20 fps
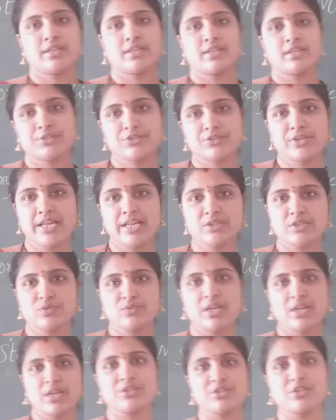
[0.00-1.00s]
Students,
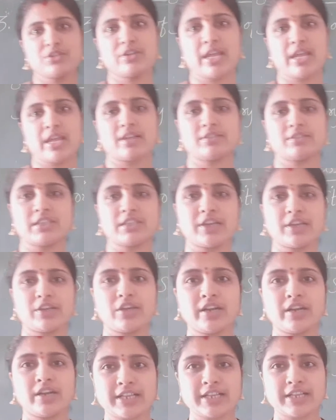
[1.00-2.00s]
once you check your
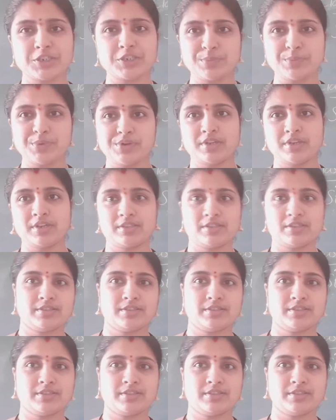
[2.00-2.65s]
textbook,